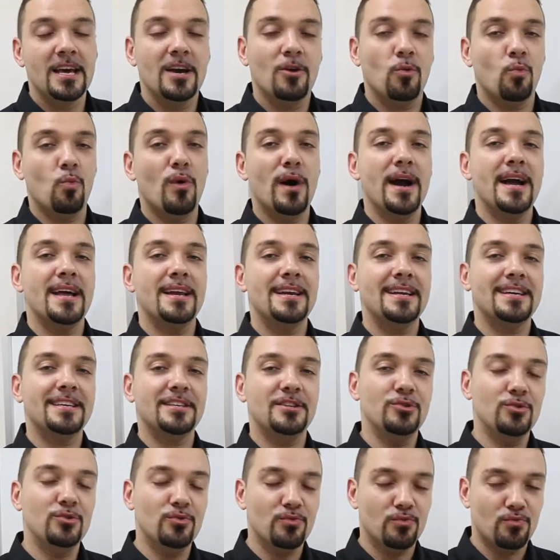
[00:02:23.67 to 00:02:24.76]
When
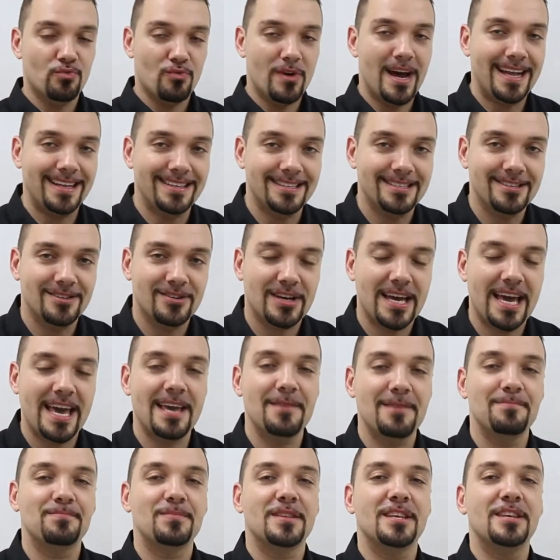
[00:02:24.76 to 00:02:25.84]
you rent,
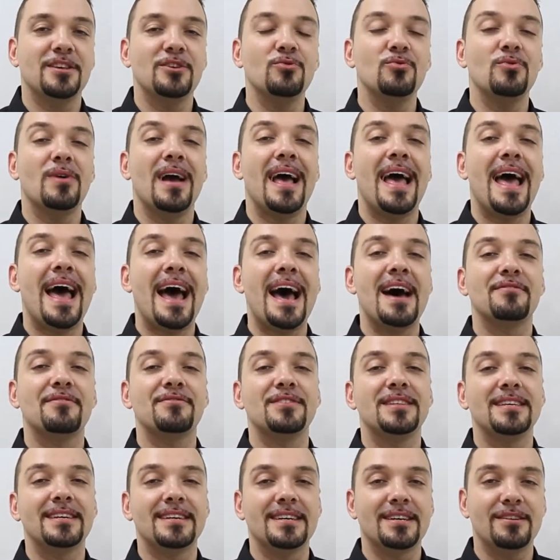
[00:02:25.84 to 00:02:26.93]
okay, you
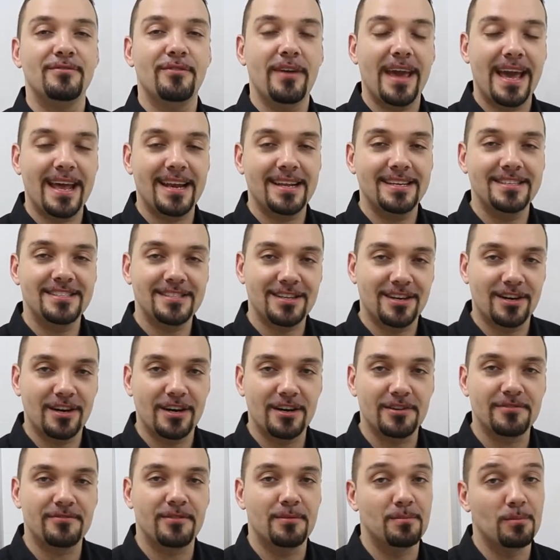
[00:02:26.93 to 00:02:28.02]
have the advantage
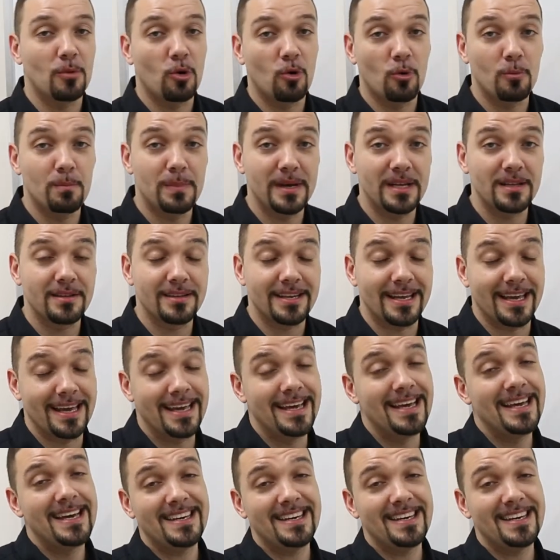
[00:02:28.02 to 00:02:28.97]
of mobility,